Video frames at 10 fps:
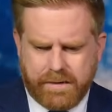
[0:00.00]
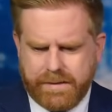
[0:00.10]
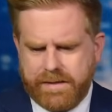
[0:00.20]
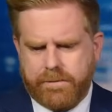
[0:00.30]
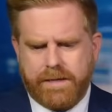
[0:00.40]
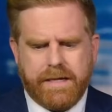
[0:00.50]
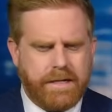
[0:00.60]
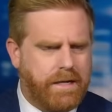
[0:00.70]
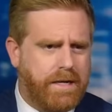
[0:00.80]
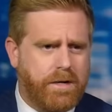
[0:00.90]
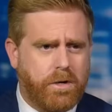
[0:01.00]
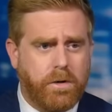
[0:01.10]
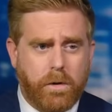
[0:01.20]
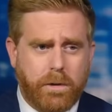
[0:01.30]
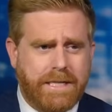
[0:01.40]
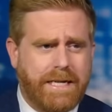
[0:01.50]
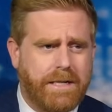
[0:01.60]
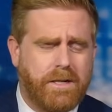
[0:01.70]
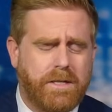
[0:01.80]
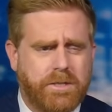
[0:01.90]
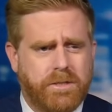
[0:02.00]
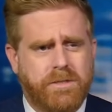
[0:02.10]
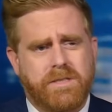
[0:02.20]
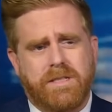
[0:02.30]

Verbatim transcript: By the way, uh, hurricane hunters.